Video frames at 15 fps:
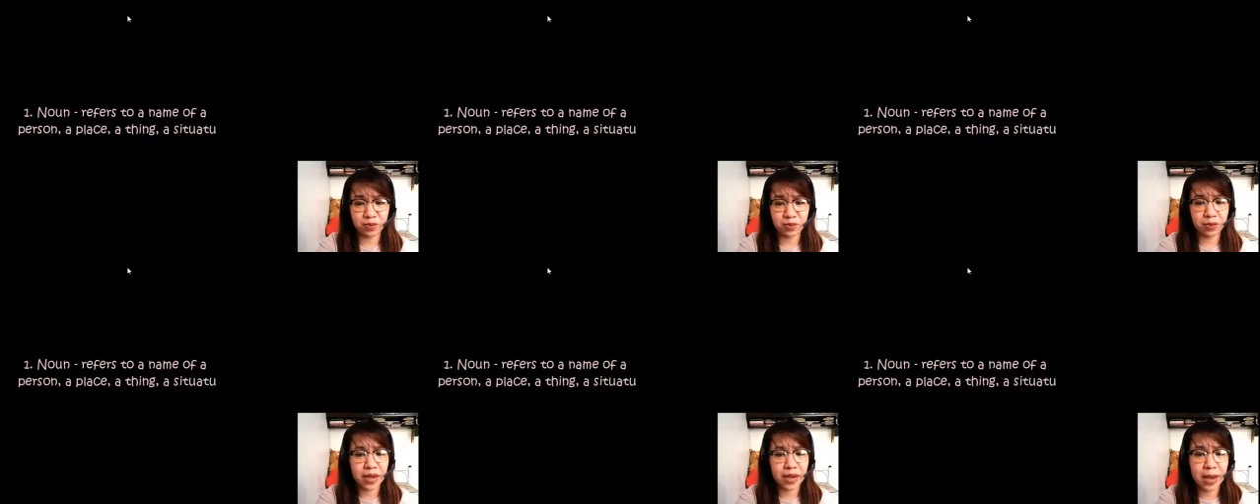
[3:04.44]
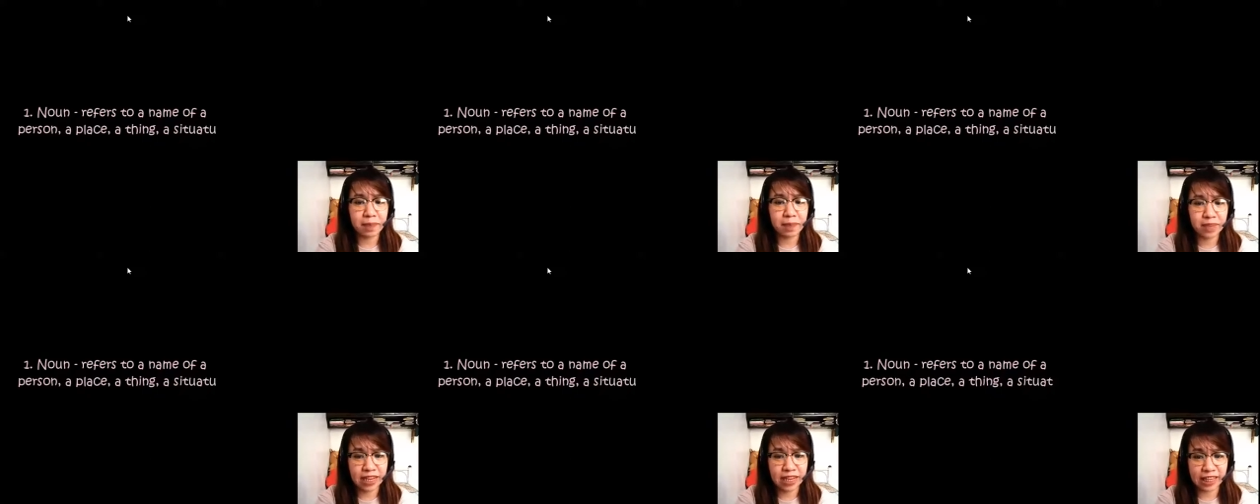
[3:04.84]
or
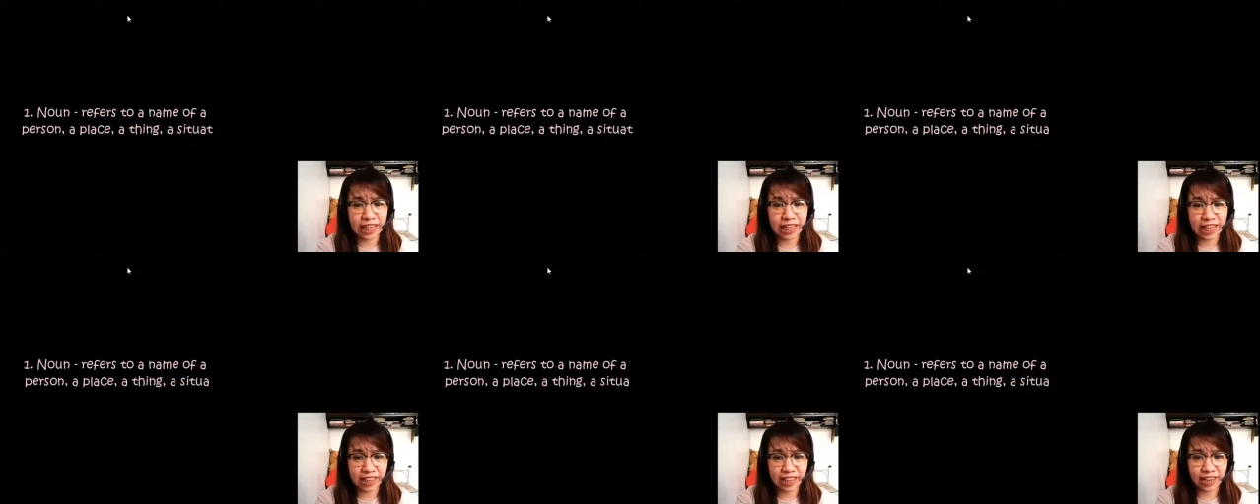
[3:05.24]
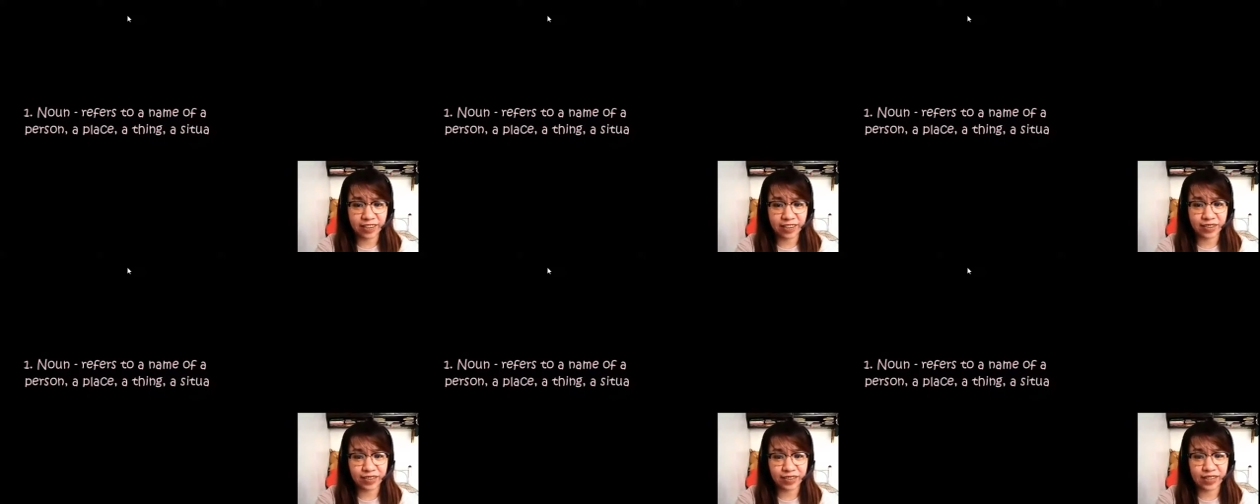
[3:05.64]
happening, like that.
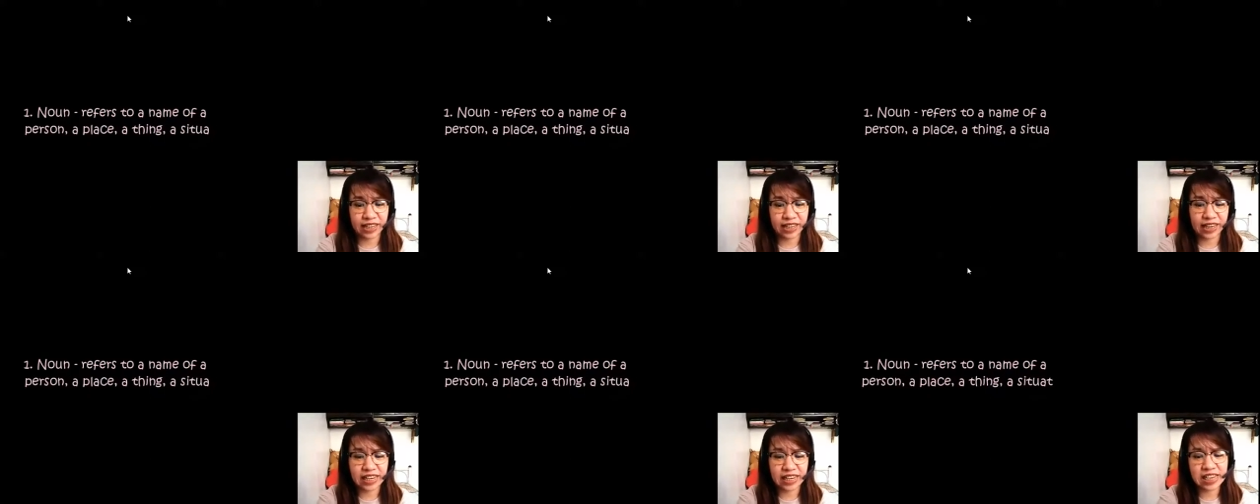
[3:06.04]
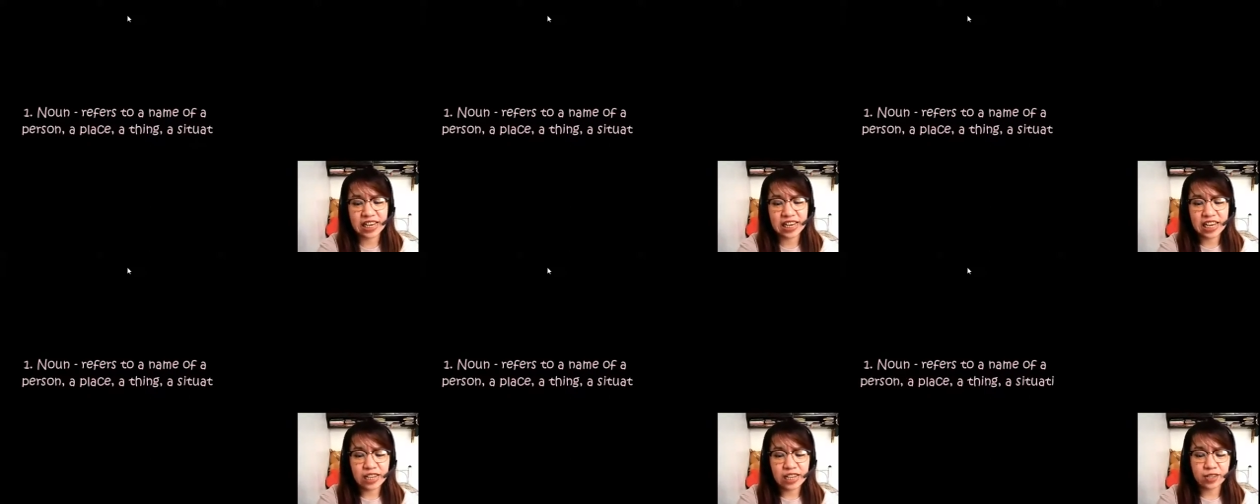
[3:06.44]
Okay,
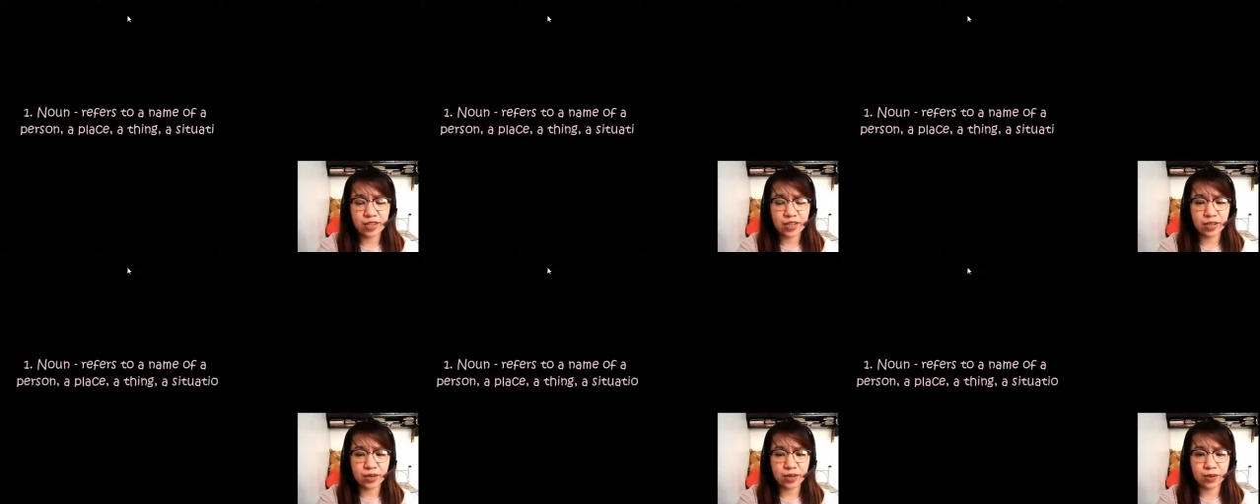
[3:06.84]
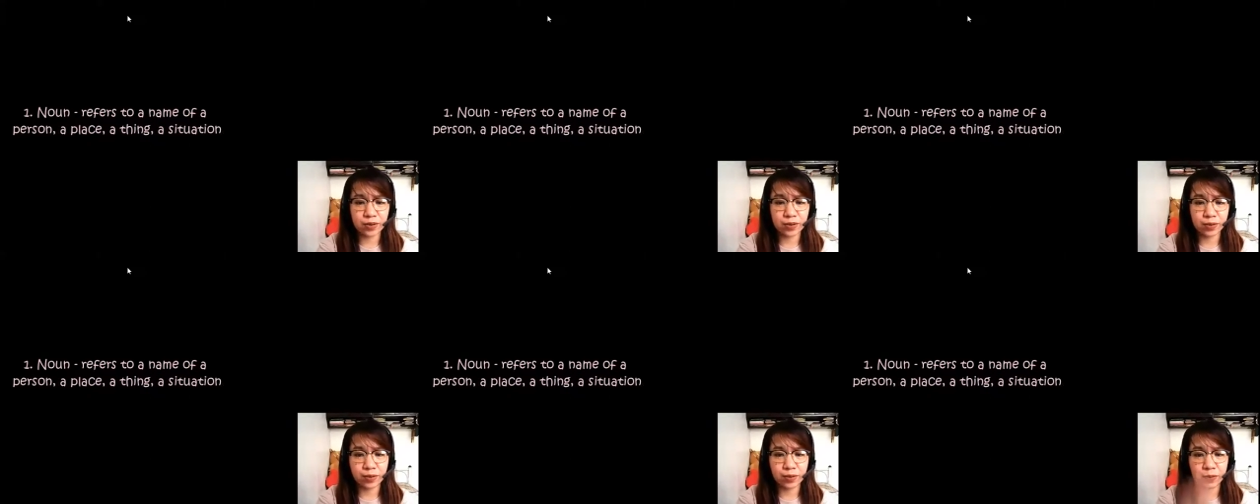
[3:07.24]

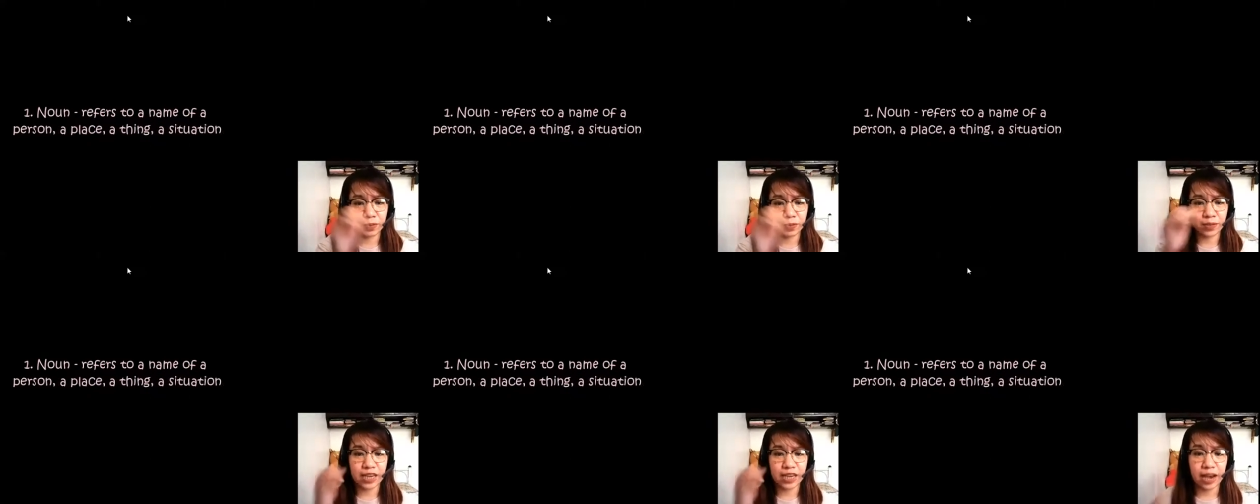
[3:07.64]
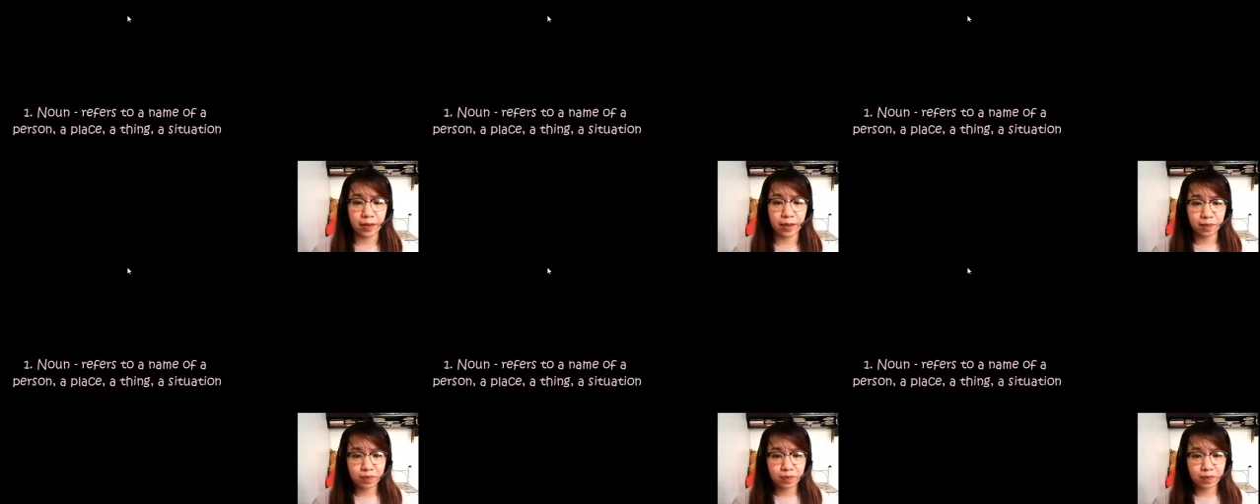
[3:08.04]
so yeah.